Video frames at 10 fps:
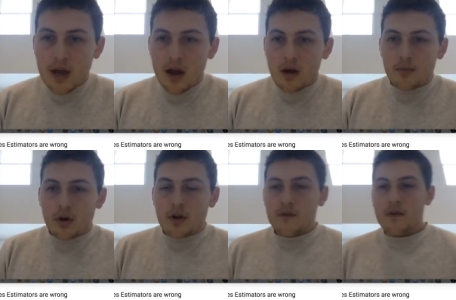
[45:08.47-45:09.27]

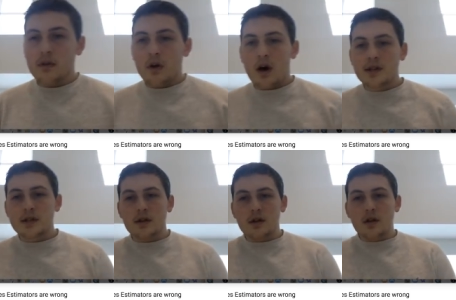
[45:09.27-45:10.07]
Brother, have you ever lost
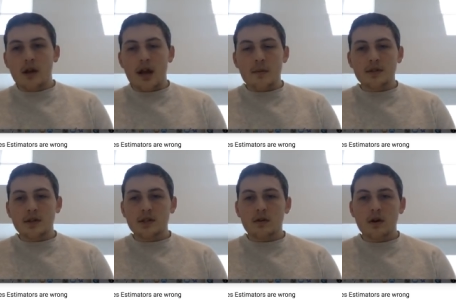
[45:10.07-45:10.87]
an Amazon
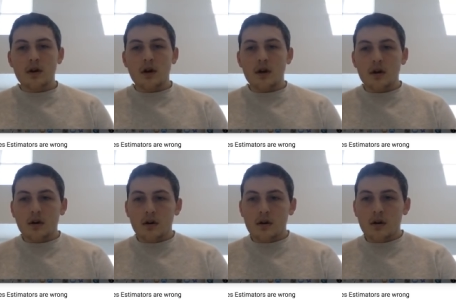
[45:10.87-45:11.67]
store?
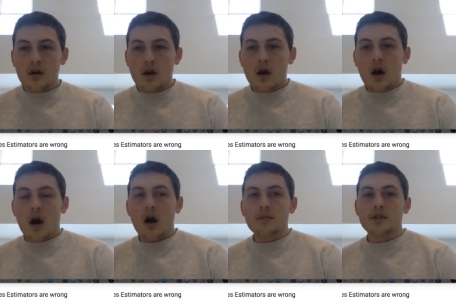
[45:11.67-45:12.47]

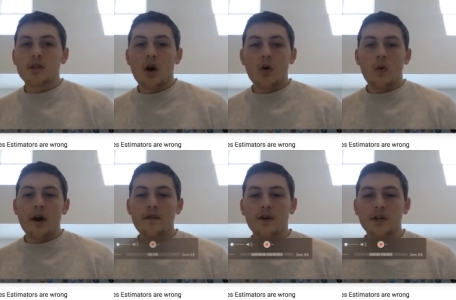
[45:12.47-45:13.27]
So when I
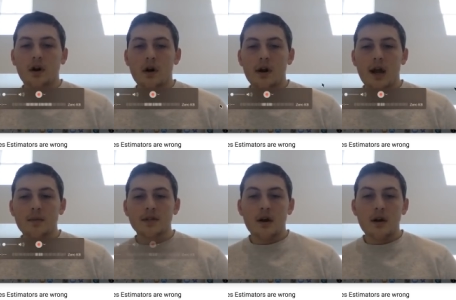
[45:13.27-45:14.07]
first started on
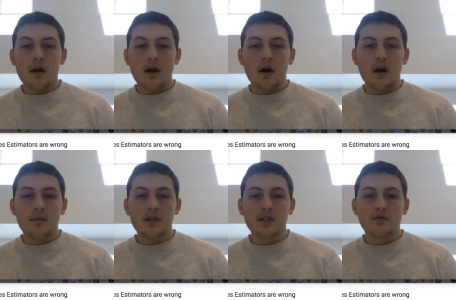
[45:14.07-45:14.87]
Amazon,
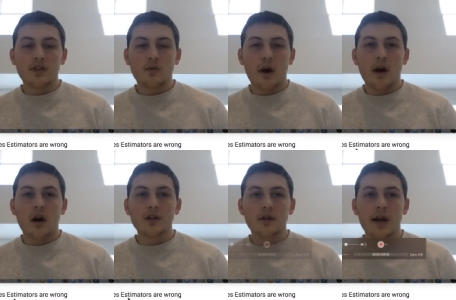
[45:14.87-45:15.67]
this is the reason why I
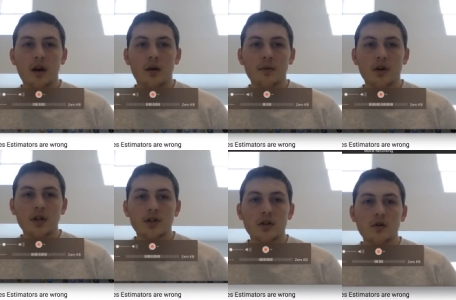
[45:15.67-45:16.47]
also hate
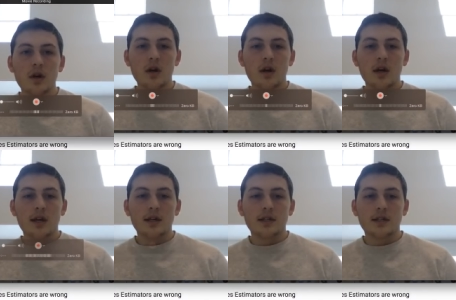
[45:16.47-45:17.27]
arbitrage too,
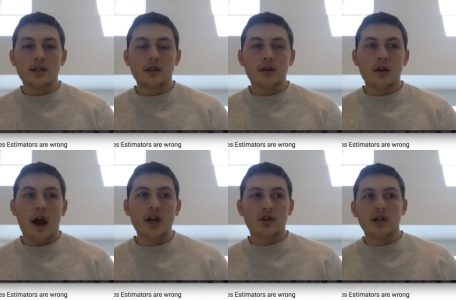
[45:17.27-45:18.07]
is
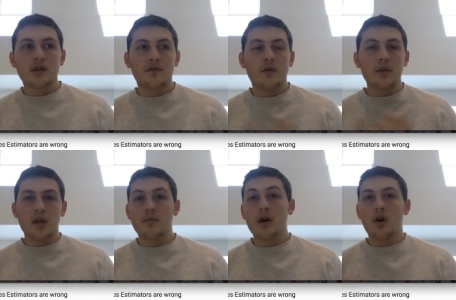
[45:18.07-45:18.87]
I transferred from
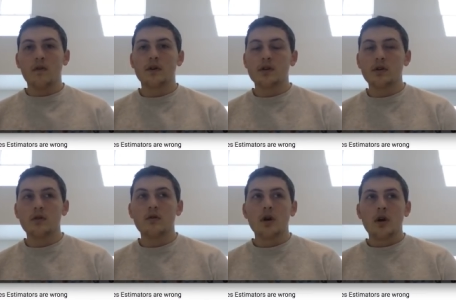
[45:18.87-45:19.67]
eBay over
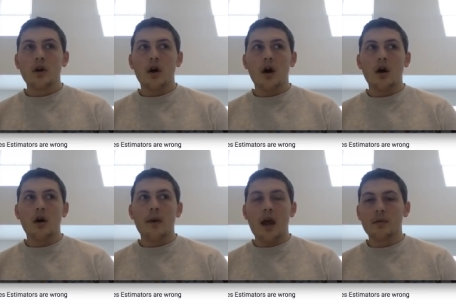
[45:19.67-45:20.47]
to
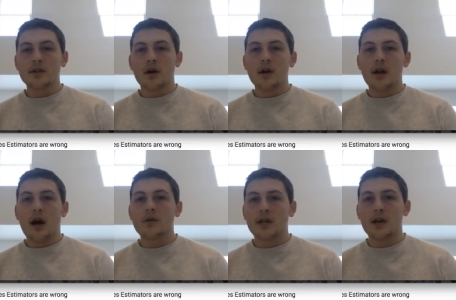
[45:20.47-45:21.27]
Amazon, and I
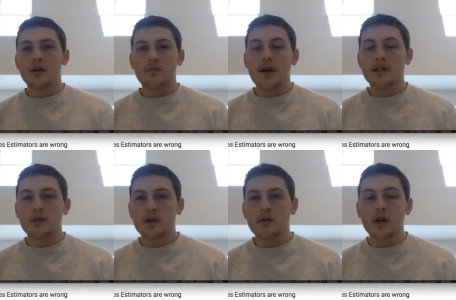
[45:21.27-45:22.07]
was kind of basically
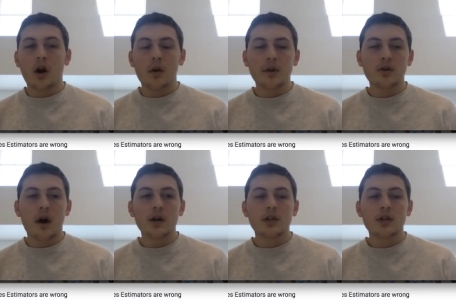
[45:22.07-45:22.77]
doing arbitrage.